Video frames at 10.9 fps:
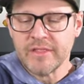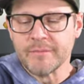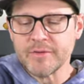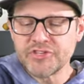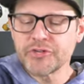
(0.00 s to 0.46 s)

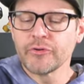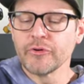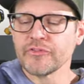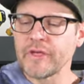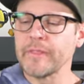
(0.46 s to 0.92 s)
The
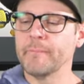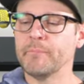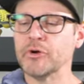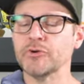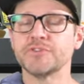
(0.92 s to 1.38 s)
materials on the
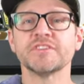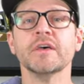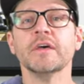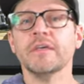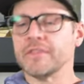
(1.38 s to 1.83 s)
boots,
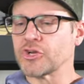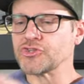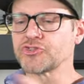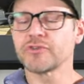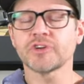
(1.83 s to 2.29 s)
the
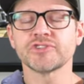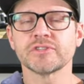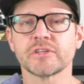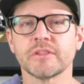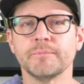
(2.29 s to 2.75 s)

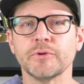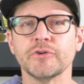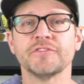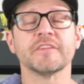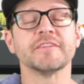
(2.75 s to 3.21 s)
constructions of the boots,